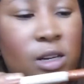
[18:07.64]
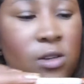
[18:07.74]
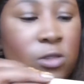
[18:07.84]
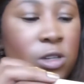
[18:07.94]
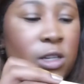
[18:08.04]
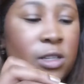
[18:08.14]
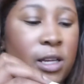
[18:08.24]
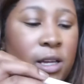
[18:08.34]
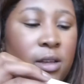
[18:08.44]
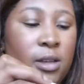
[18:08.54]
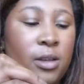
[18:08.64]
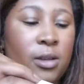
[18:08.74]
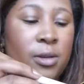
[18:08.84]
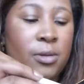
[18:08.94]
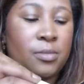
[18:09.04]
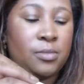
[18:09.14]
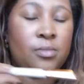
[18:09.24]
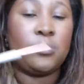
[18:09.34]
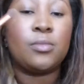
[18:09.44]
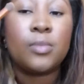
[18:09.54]
that gold colour there,
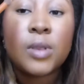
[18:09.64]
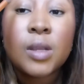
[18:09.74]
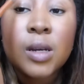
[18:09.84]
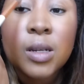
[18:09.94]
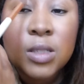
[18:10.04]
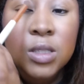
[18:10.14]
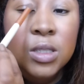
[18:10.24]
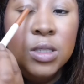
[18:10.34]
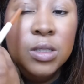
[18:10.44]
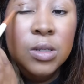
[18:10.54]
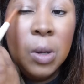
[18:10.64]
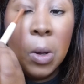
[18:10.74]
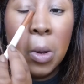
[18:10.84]
and just